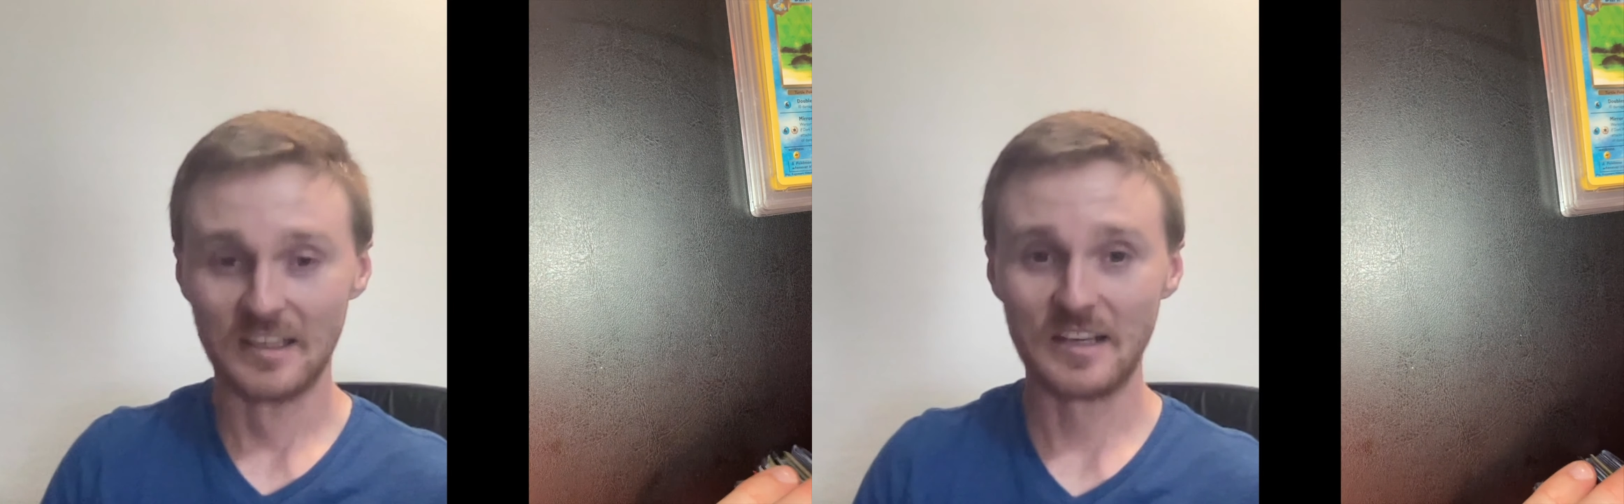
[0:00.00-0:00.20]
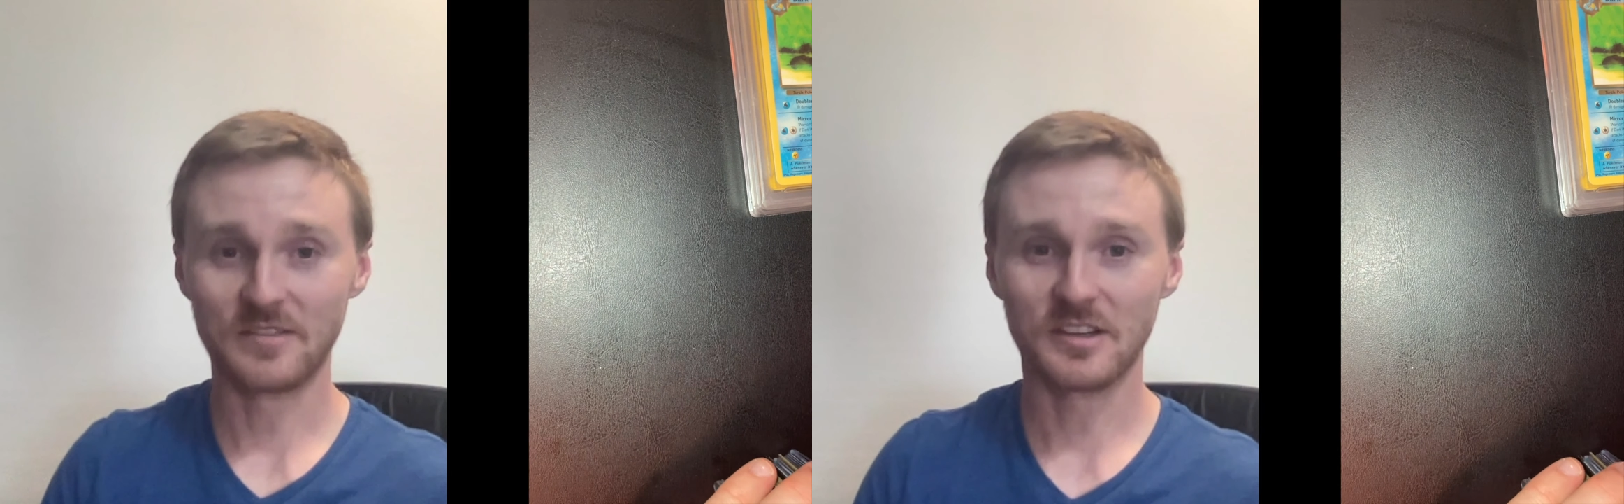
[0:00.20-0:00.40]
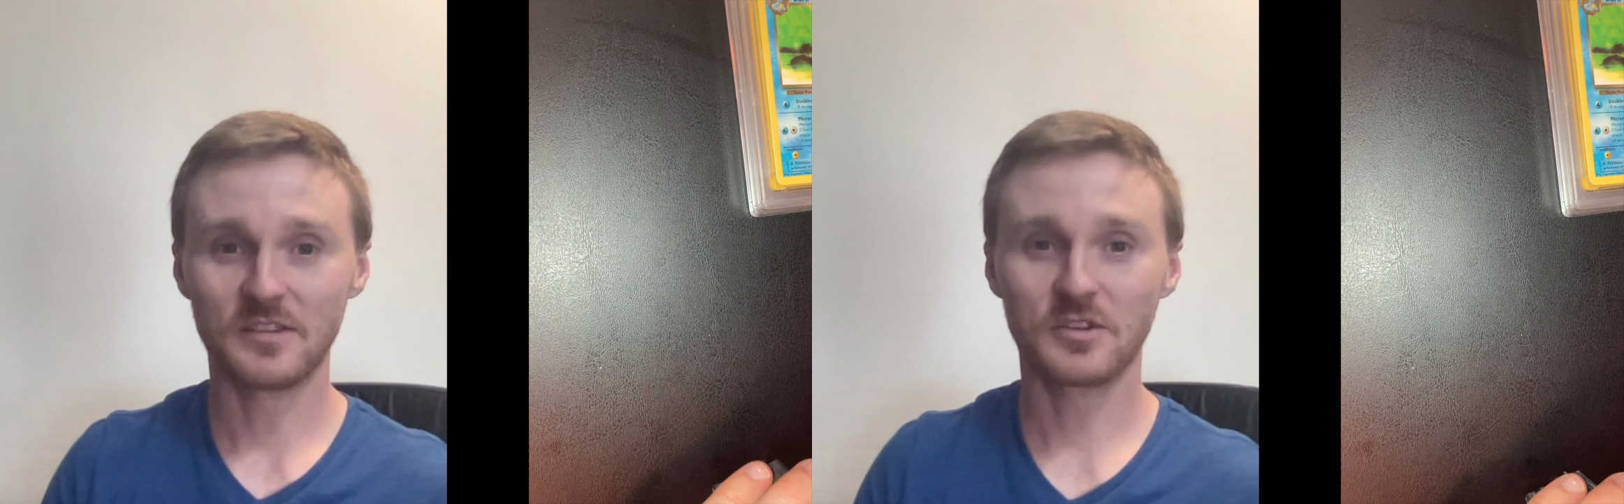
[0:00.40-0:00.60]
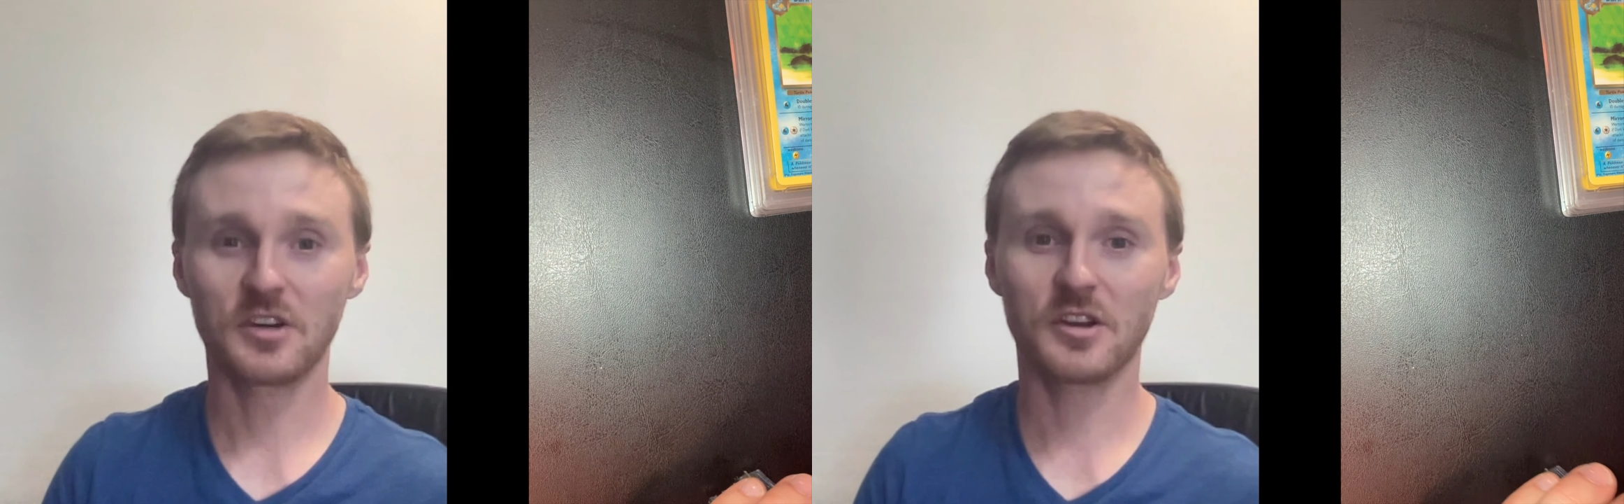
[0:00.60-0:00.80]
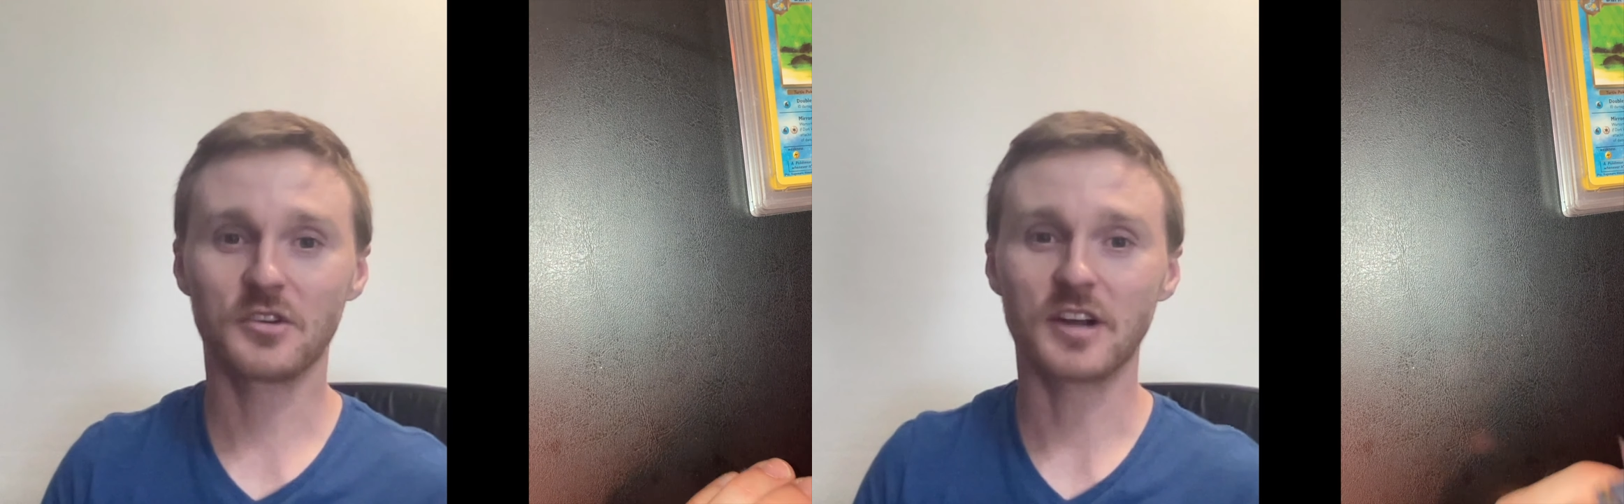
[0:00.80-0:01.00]
if you
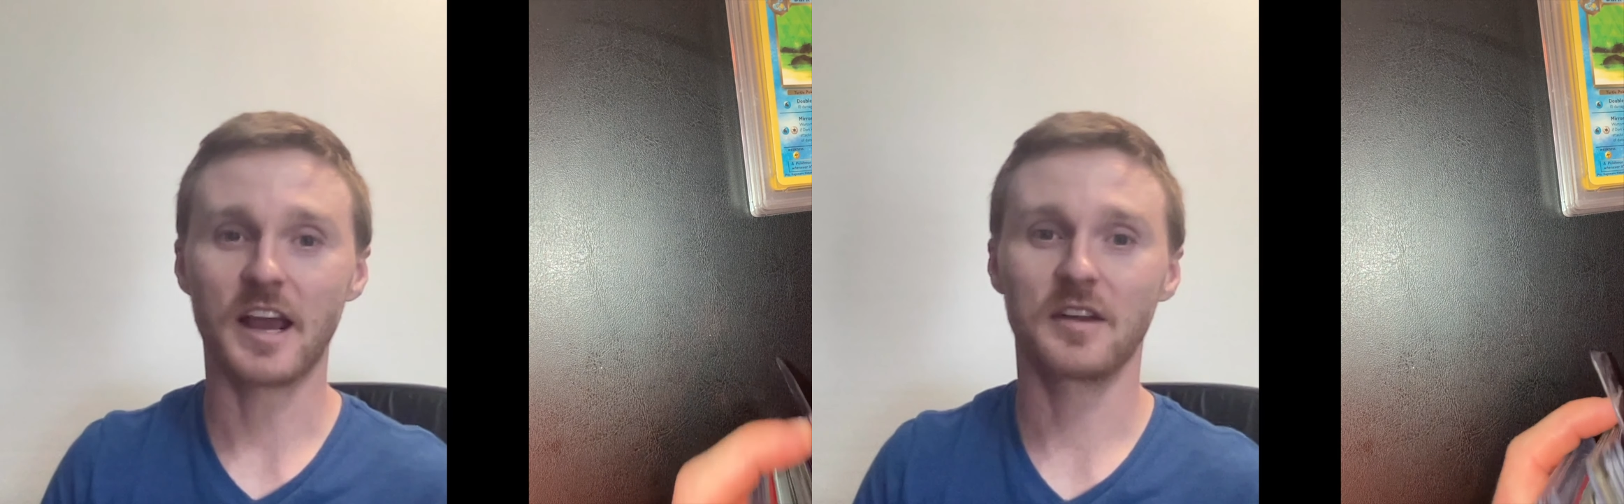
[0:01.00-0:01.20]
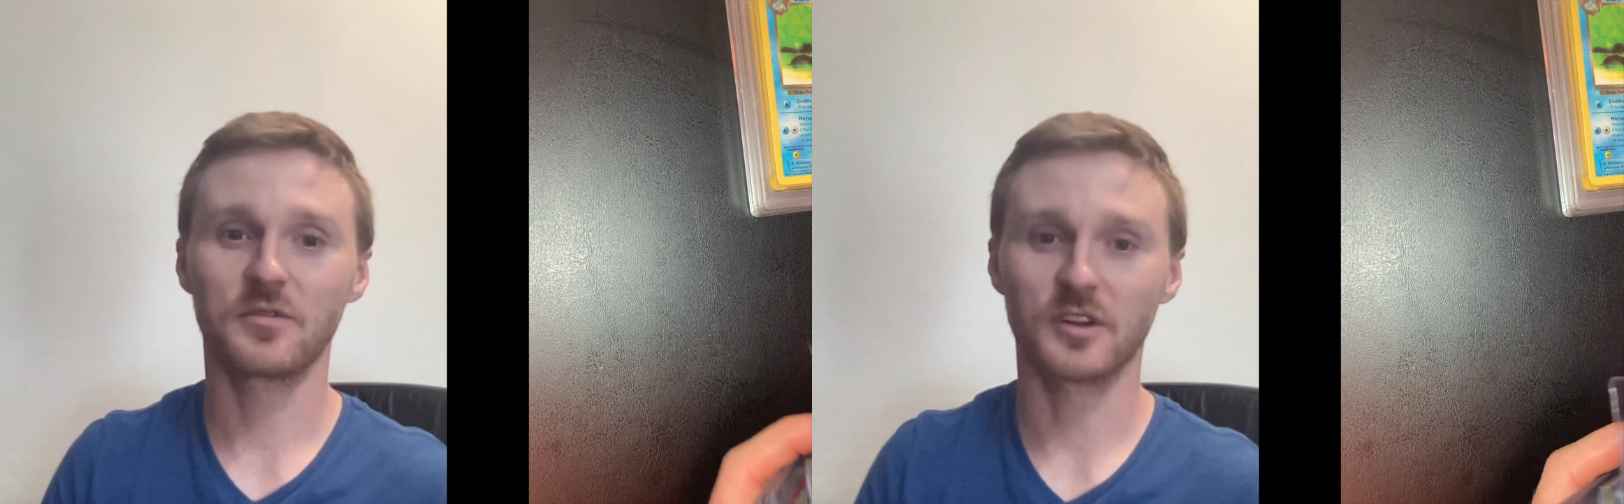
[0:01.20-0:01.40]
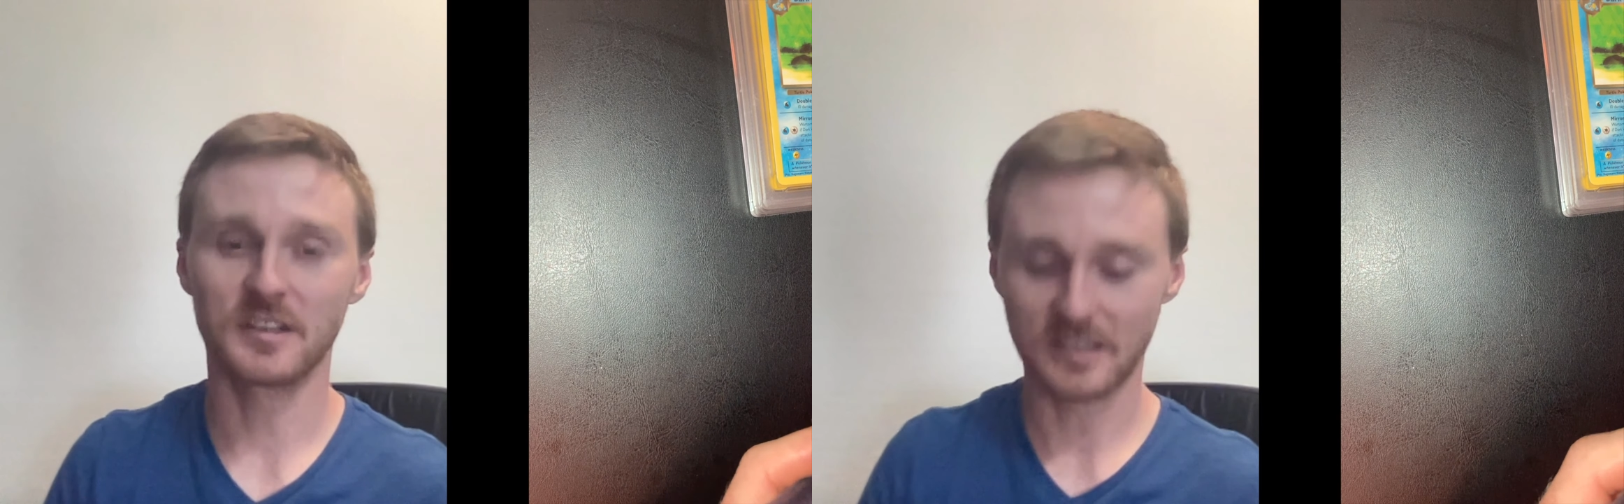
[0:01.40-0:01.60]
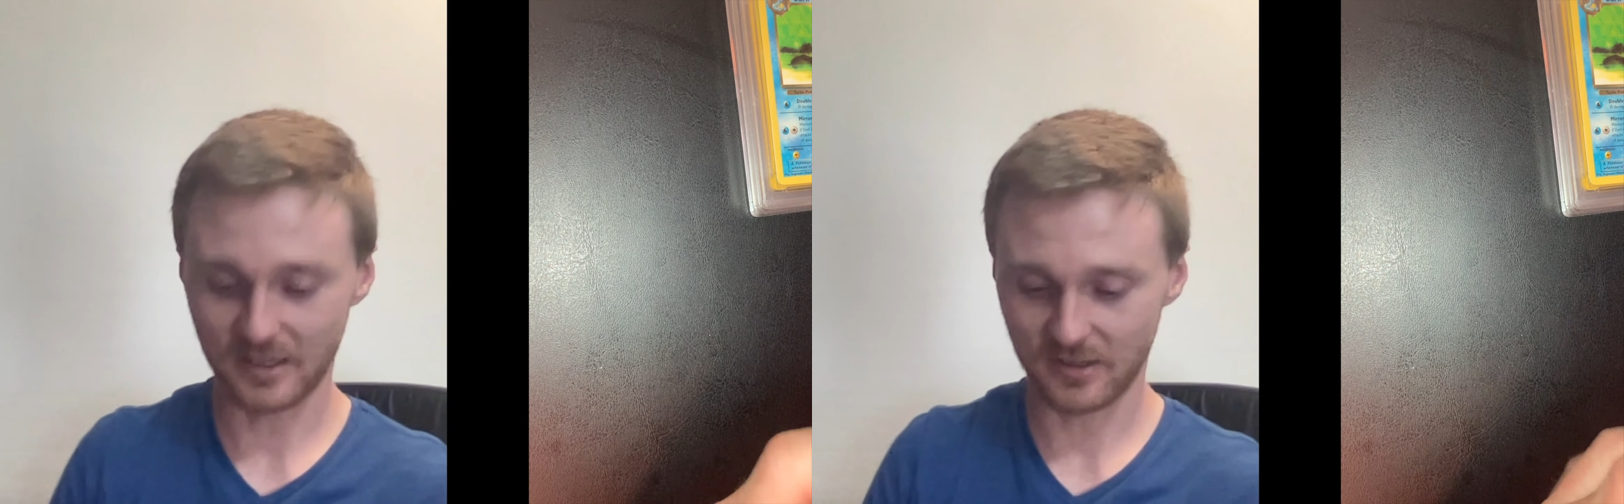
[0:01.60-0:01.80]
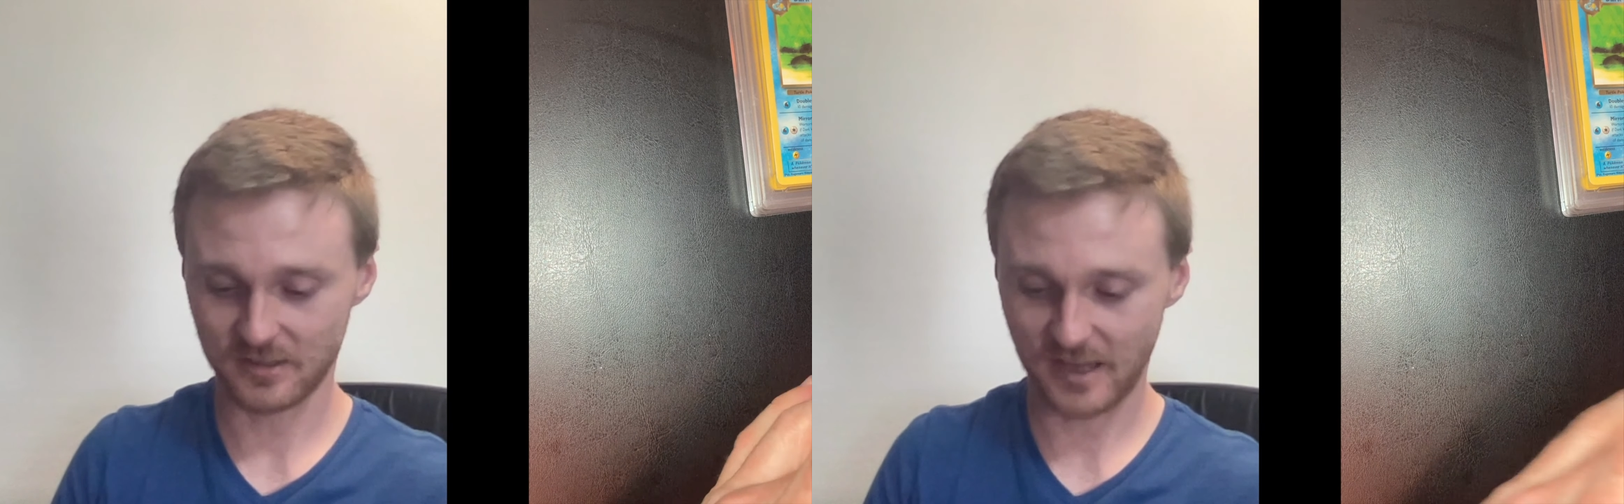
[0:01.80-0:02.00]
don't know Dragon Frontiers,